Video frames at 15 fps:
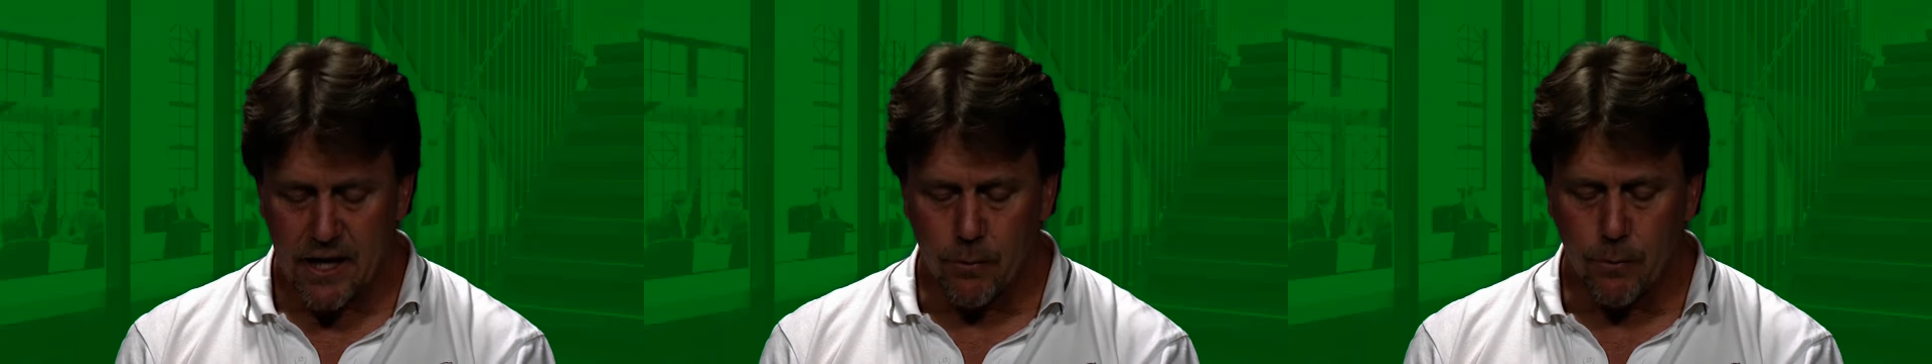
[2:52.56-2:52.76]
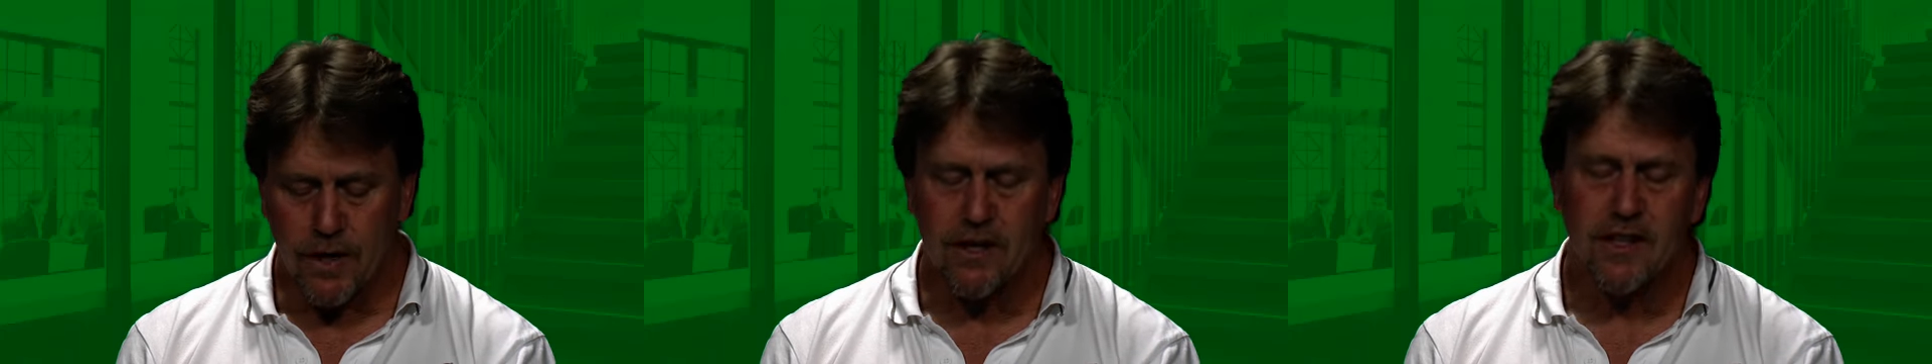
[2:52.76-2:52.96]

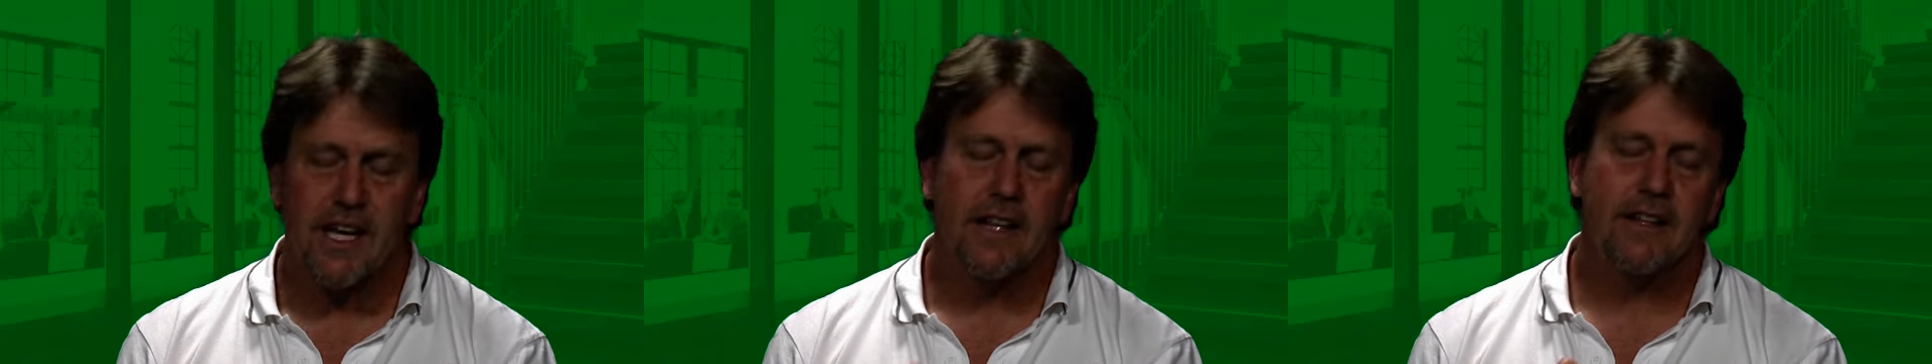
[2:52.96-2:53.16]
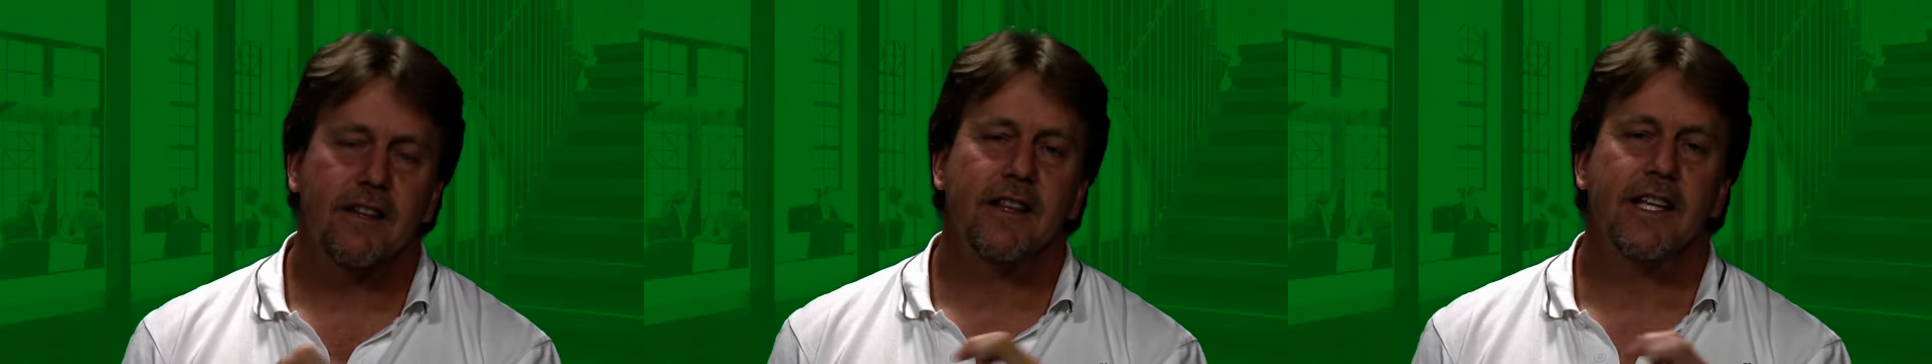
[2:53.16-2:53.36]
Now, one of
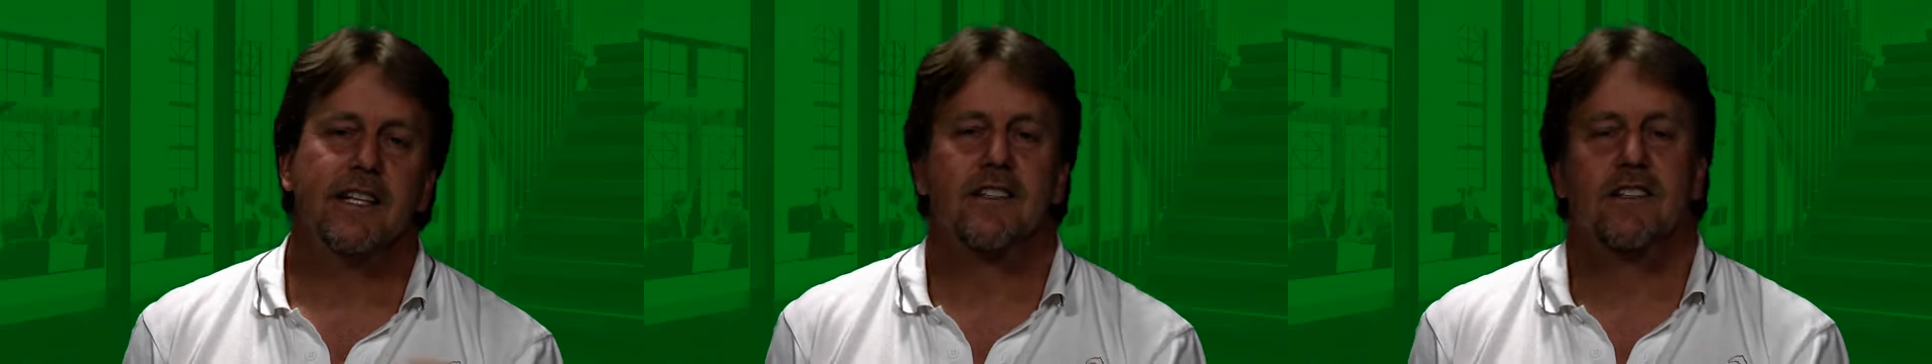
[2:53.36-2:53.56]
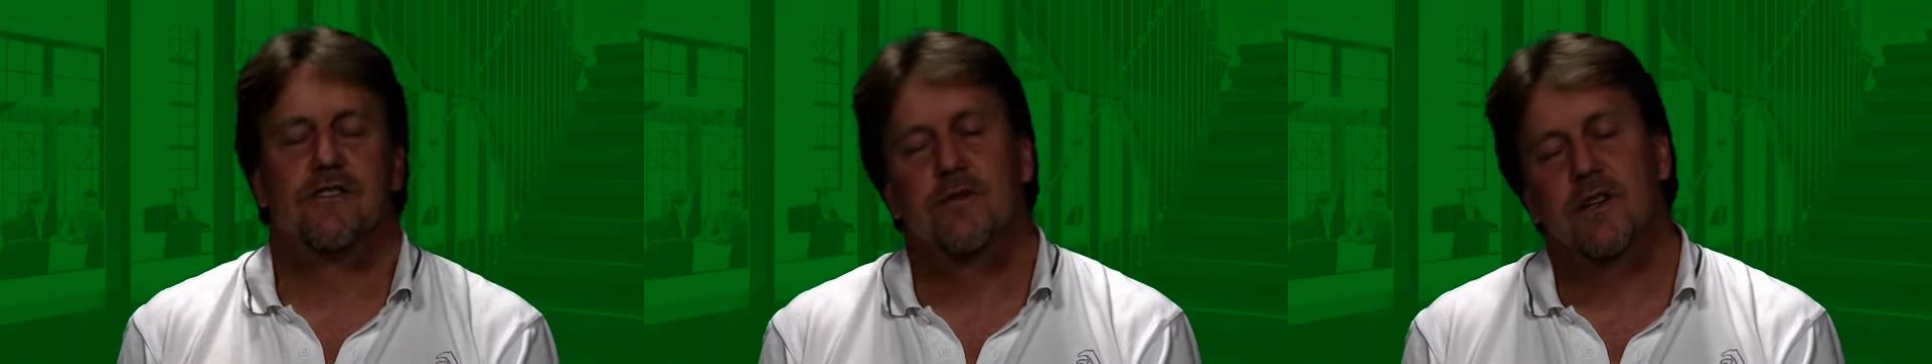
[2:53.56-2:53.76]
the other
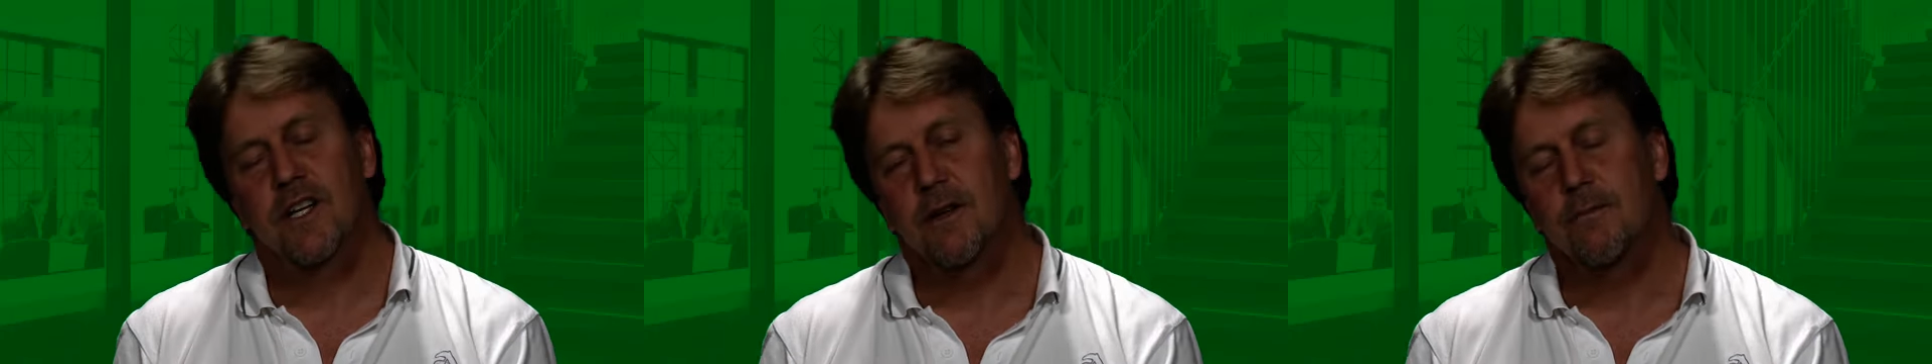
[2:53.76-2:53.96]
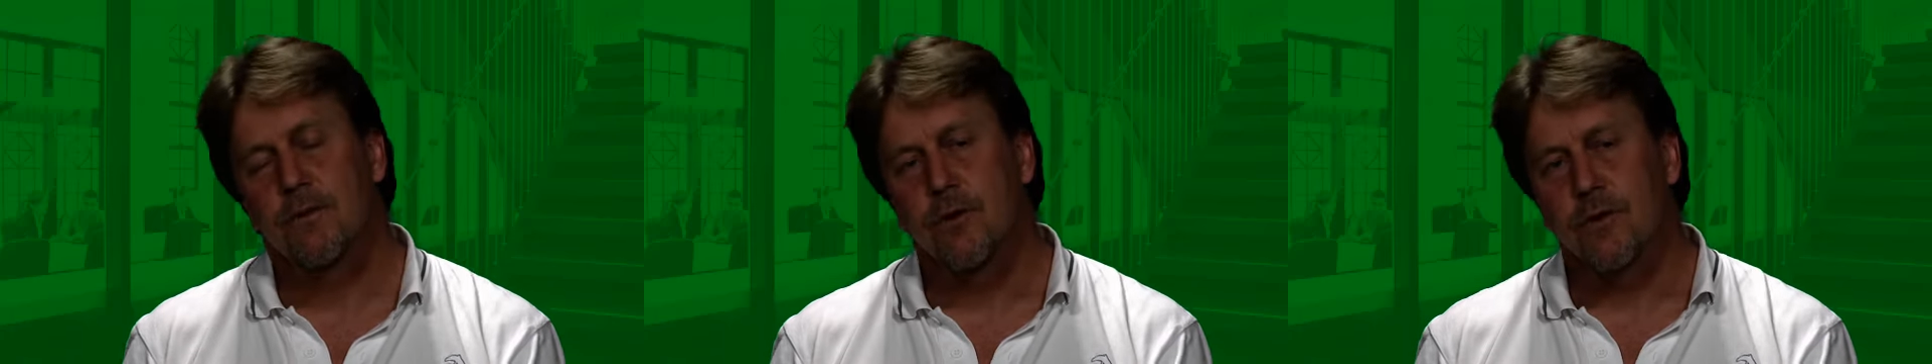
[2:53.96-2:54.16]
things that's
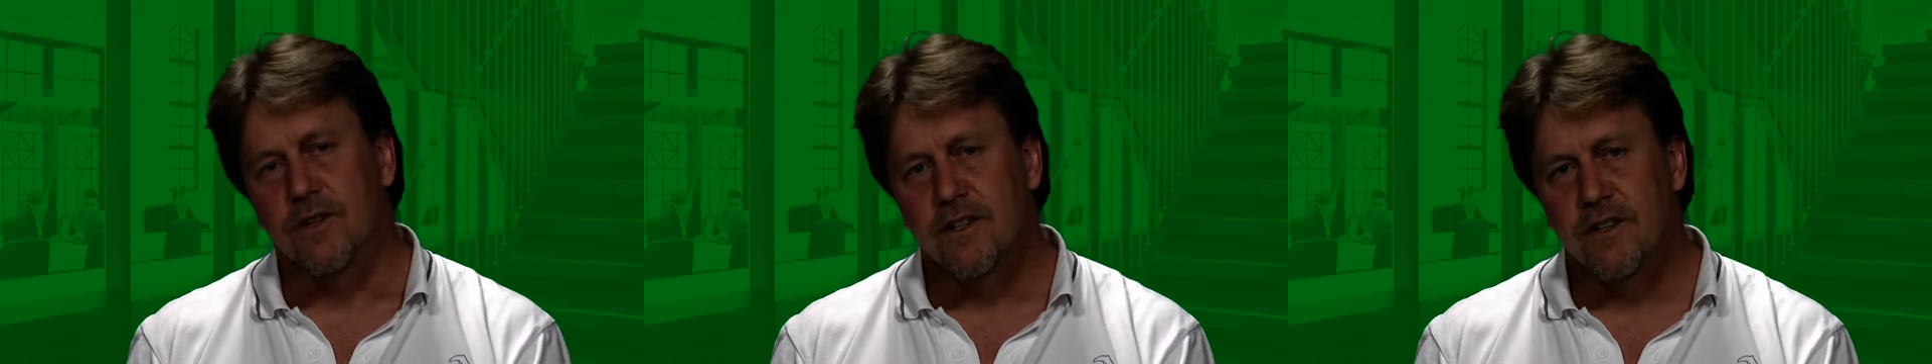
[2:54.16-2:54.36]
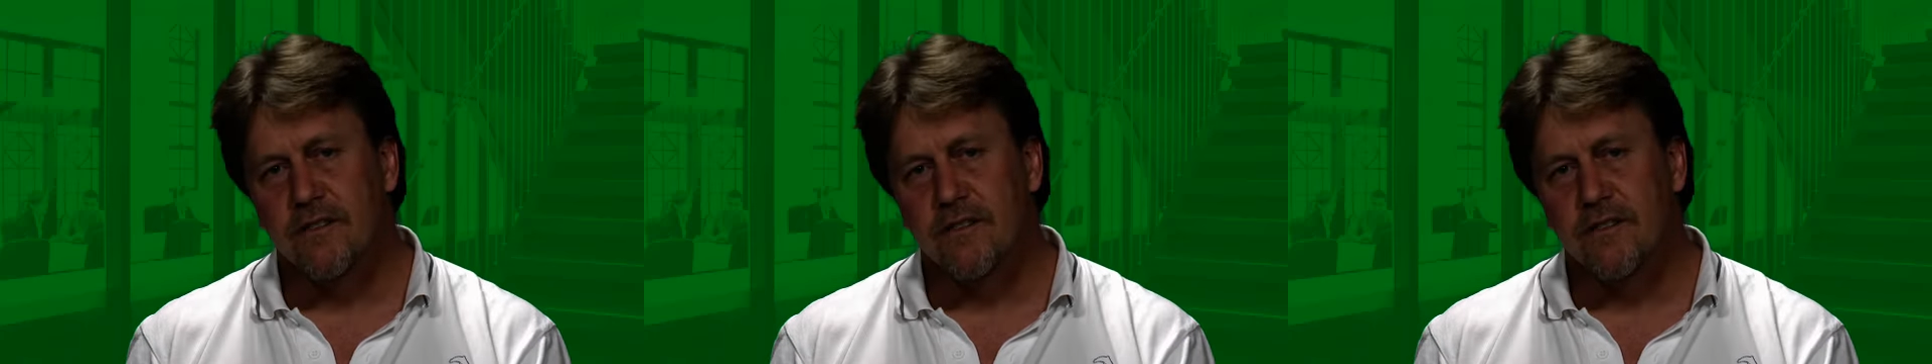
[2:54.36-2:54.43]
really important,